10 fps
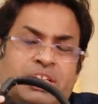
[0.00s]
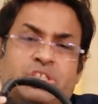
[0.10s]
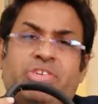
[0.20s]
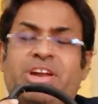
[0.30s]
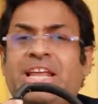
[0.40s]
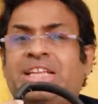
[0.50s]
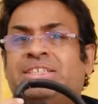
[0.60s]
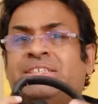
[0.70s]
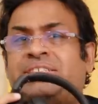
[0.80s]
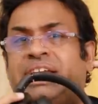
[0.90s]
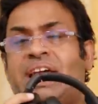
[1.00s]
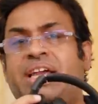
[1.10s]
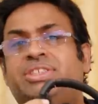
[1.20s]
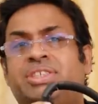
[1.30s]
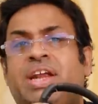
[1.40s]
Generally, the
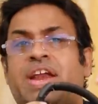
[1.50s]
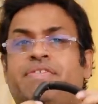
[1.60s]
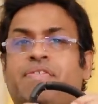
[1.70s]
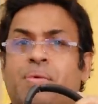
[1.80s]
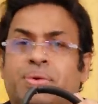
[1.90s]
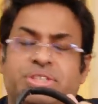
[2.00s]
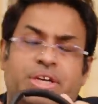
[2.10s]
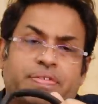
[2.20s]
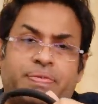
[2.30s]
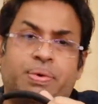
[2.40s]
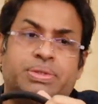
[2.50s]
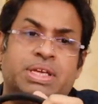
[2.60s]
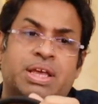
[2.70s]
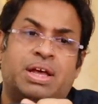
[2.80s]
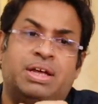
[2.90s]
Sennheiser headphones, earphones,
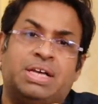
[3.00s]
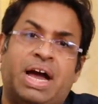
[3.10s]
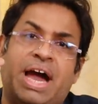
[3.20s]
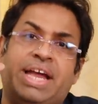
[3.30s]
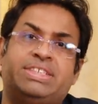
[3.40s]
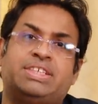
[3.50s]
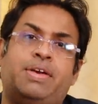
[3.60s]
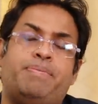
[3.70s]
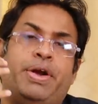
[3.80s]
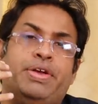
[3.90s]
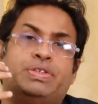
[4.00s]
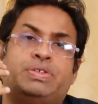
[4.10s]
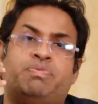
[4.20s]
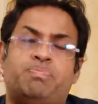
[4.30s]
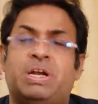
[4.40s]
the highs are
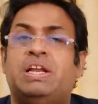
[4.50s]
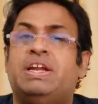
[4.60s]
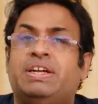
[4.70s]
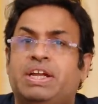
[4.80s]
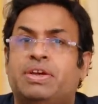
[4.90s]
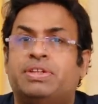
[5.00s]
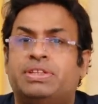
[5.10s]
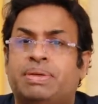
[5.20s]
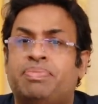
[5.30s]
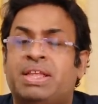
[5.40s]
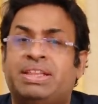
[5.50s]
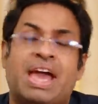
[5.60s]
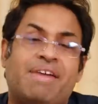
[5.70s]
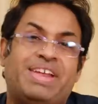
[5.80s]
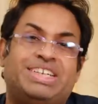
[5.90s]
produced brilliantly on them. They
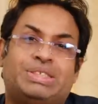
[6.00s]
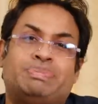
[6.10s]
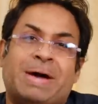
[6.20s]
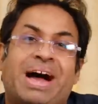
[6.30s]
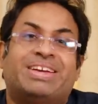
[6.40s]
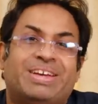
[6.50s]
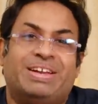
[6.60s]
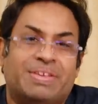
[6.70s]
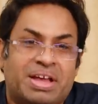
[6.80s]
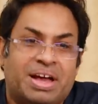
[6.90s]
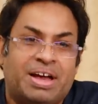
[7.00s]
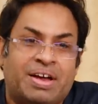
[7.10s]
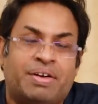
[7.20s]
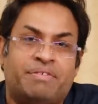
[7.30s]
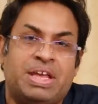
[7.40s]
have that sparkle
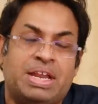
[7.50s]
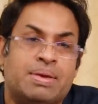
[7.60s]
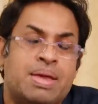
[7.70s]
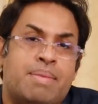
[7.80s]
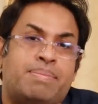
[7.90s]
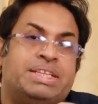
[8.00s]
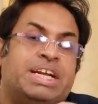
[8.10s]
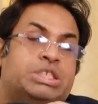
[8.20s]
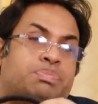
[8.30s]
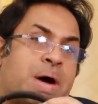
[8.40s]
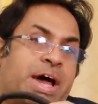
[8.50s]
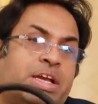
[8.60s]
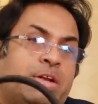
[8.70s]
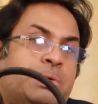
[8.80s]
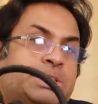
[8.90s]
feeling, but that
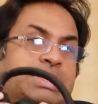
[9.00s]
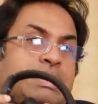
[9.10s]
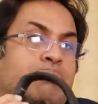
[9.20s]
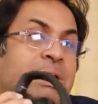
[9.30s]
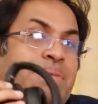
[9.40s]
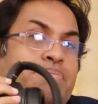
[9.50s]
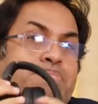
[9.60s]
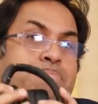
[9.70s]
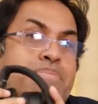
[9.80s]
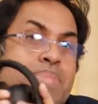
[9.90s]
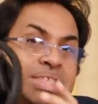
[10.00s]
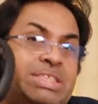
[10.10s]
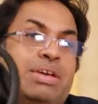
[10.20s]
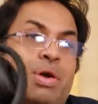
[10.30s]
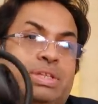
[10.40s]
sparkle was simply
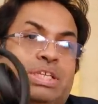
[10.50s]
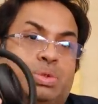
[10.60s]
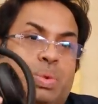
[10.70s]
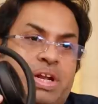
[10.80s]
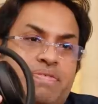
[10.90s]
missing on this one.